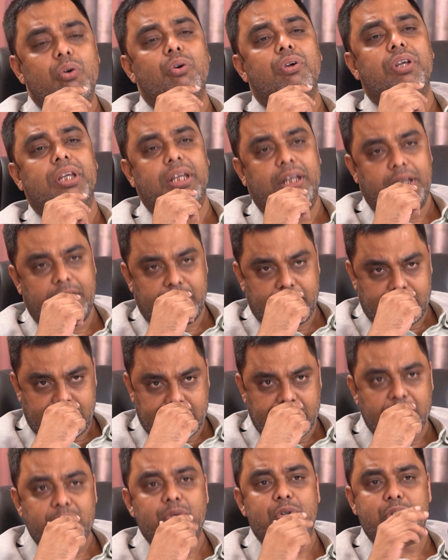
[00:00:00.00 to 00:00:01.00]
Okay,
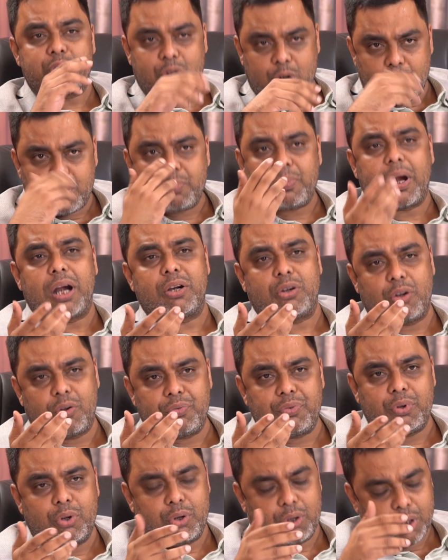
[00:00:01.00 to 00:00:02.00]
that was not part
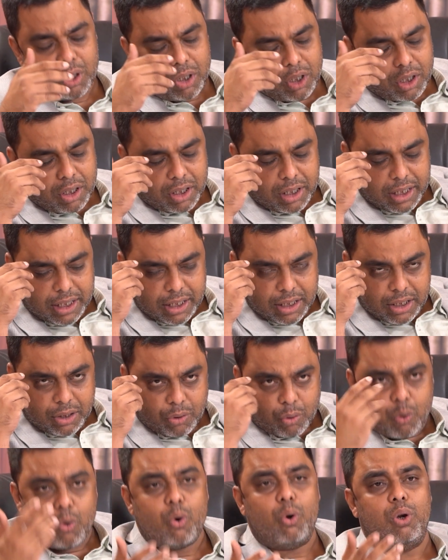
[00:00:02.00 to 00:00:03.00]
of your
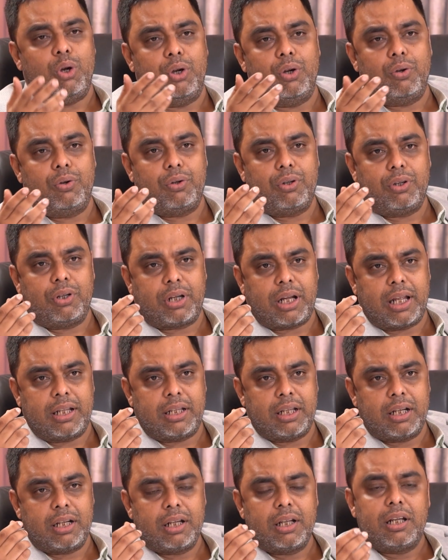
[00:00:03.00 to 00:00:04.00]
goal. Rather. Yes,
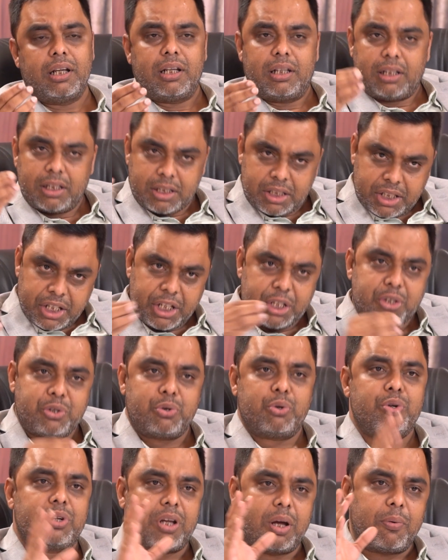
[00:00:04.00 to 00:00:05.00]
sir. The seed
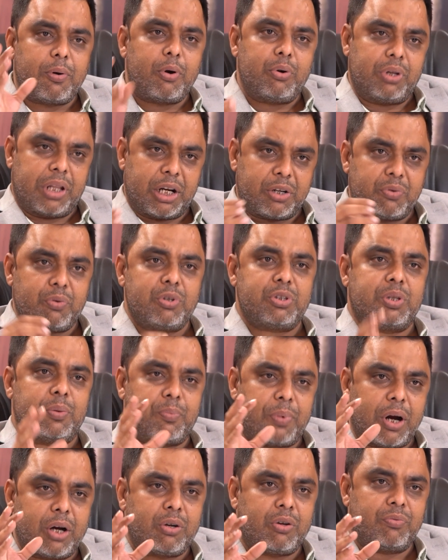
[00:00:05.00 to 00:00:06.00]
should come out, that was the
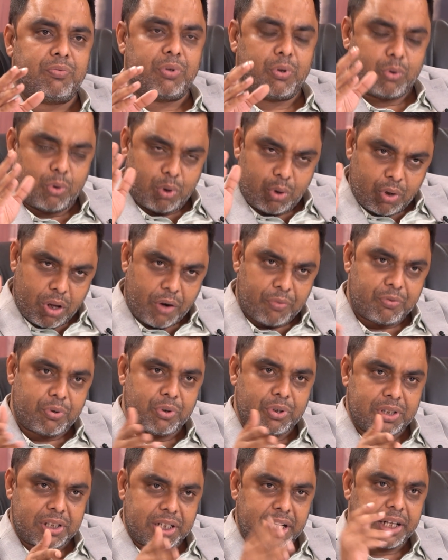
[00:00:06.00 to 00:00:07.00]
part of the goal you have
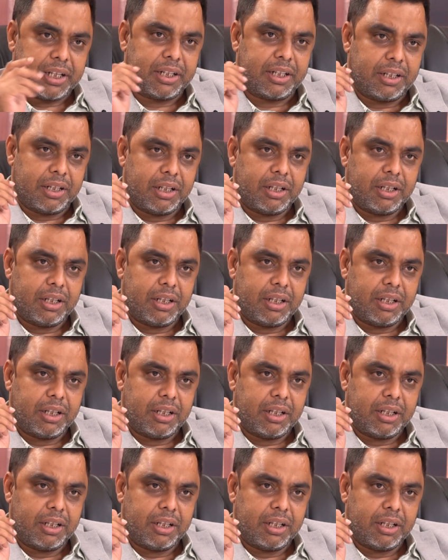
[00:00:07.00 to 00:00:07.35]
to decide.